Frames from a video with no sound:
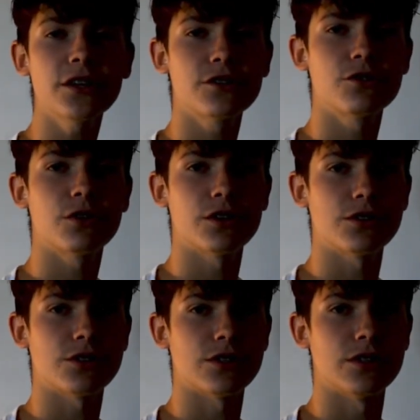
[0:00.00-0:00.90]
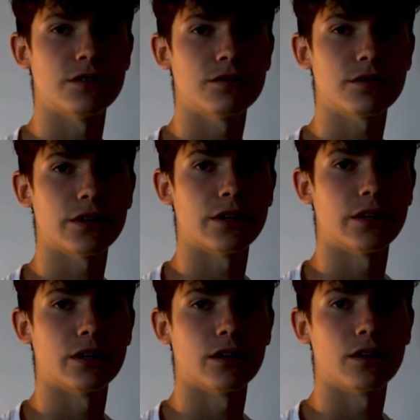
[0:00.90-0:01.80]
that you can achieve
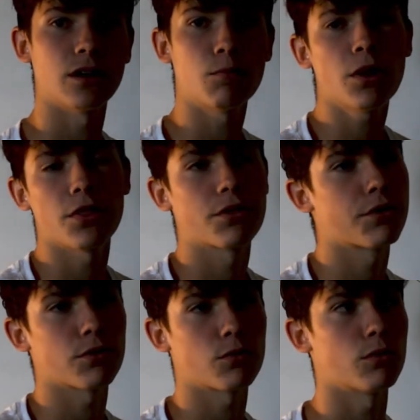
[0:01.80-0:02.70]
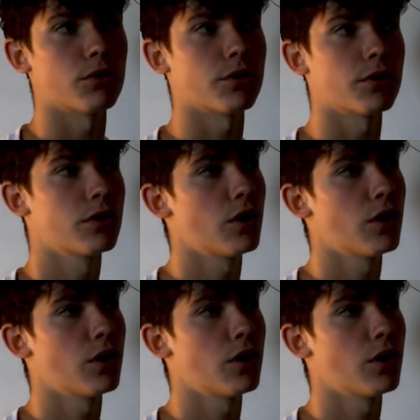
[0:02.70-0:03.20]
in a month or